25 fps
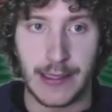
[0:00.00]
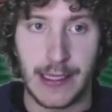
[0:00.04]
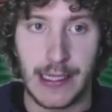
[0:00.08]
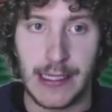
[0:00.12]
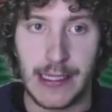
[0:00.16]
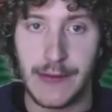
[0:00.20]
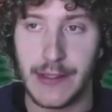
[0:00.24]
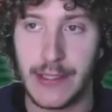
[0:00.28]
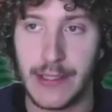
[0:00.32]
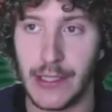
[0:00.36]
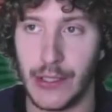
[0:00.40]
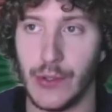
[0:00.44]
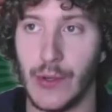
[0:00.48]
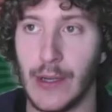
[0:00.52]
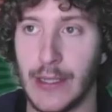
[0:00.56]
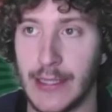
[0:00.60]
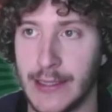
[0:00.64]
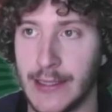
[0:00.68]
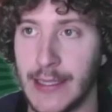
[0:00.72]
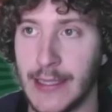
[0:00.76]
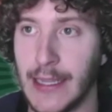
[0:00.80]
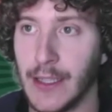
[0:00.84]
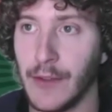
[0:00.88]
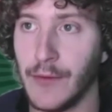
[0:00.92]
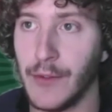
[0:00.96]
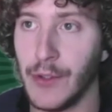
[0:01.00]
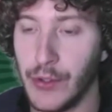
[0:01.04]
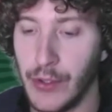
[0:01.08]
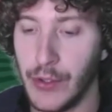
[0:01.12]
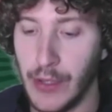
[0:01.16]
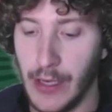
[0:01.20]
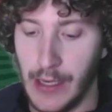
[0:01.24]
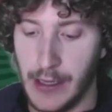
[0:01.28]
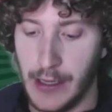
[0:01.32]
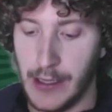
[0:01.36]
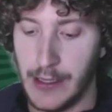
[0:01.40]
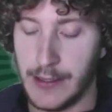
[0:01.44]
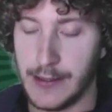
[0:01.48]
gives you a set of
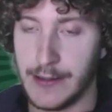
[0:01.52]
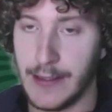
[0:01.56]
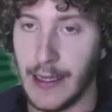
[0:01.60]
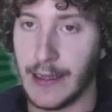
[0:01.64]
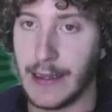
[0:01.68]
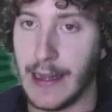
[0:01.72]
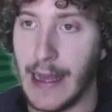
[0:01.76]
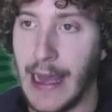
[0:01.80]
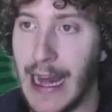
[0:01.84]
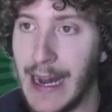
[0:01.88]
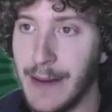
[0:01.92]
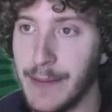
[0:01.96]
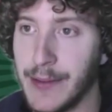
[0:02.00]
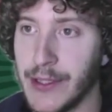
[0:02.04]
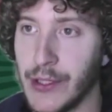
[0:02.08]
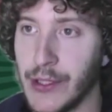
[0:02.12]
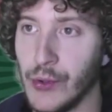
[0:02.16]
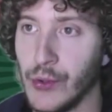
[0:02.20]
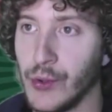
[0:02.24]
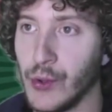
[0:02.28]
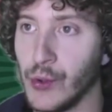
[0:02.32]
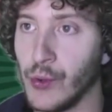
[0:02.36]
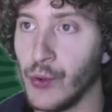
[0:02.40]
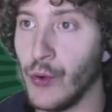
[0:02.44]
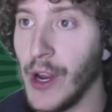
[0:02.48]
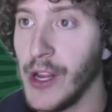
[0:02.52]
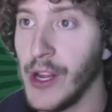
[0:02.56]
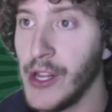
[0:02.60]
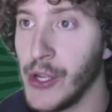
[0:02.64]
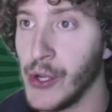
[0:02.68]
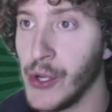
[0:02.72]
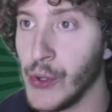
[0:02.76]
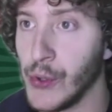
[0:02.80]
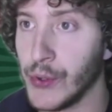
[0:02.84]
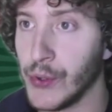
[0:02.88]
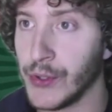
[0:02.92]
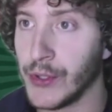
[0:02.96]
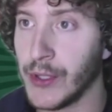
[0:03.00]
utilities that helps you to
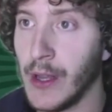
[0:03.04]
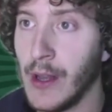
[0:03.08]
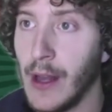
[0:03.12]
reuse